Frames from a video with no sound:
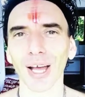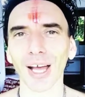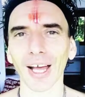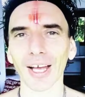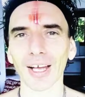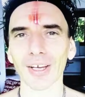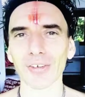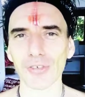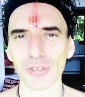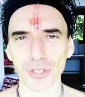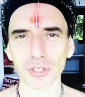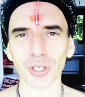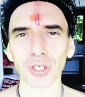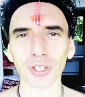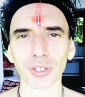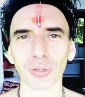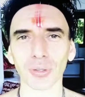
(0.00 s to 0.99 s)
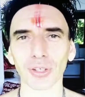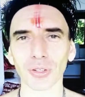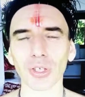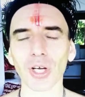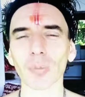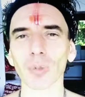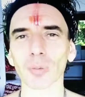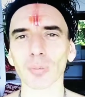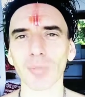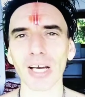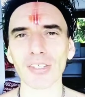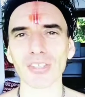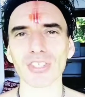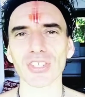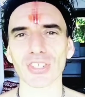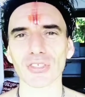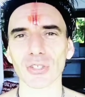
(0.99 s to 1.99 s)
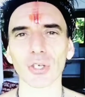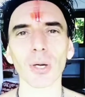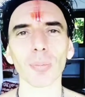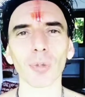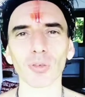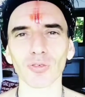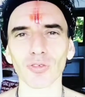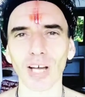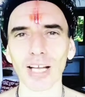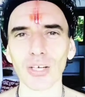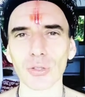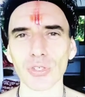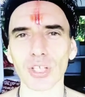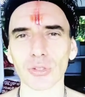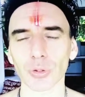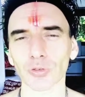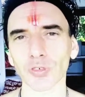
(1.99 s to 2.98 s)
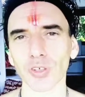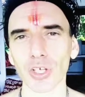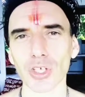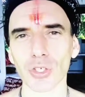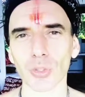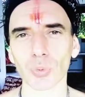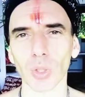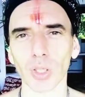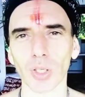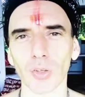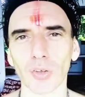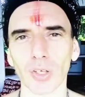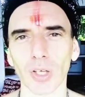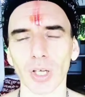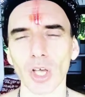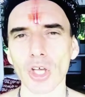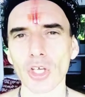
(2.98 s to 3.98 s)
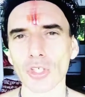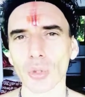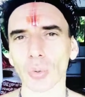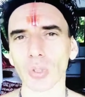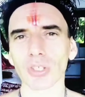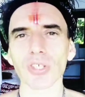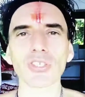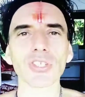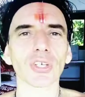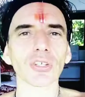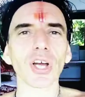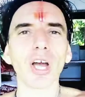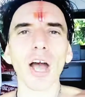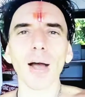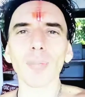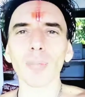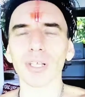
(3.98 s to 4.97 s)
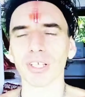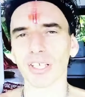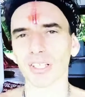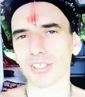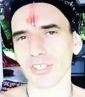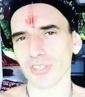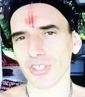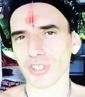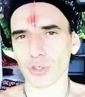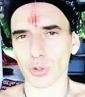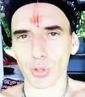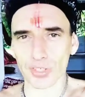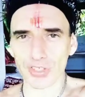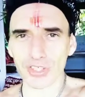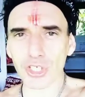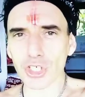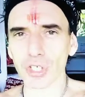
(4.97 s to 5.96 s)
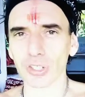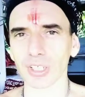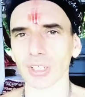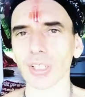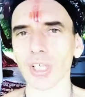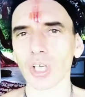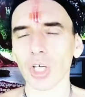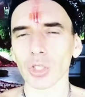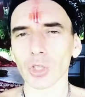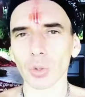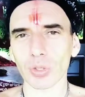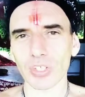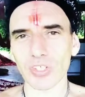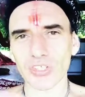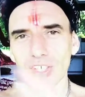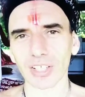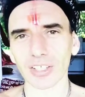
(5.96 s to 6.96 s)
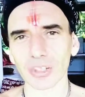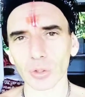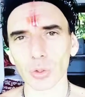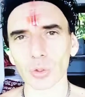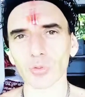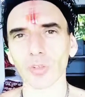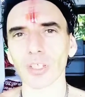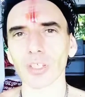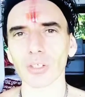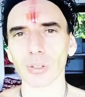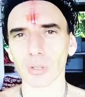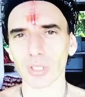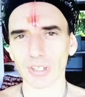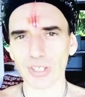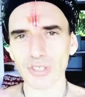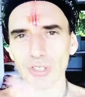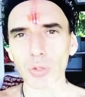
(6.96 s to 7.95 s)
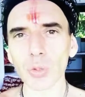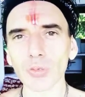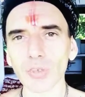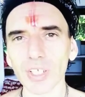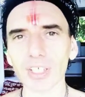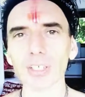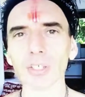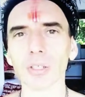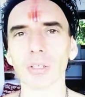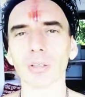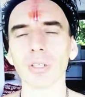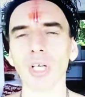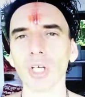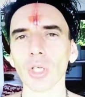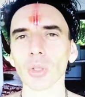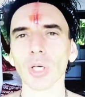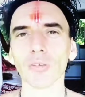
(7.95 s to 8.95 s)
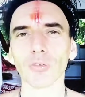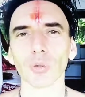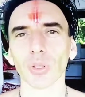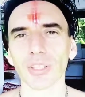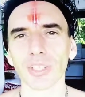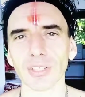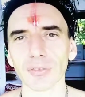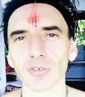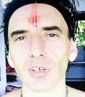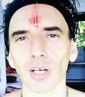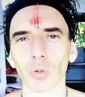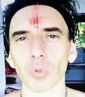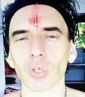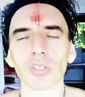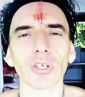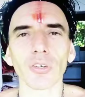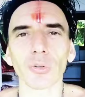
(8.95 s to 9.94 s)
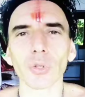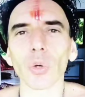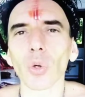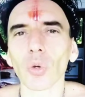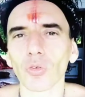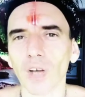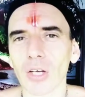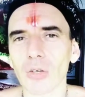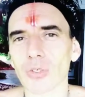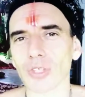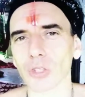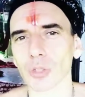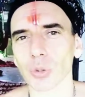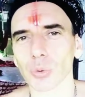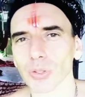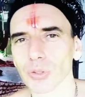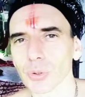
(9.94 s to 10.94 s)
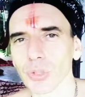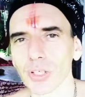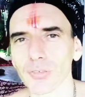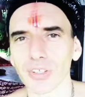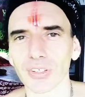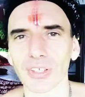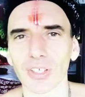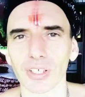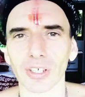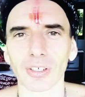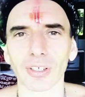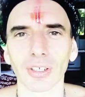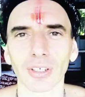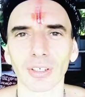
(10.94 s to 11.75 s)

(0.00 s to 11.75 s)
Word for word: uh, structure and the couple mindsets, the couple values that you function with. So in this uncoupling and in this transitioning, you're designing a new vehicle. And this new vehicle, you have to identify what are the core values that you want to have in there.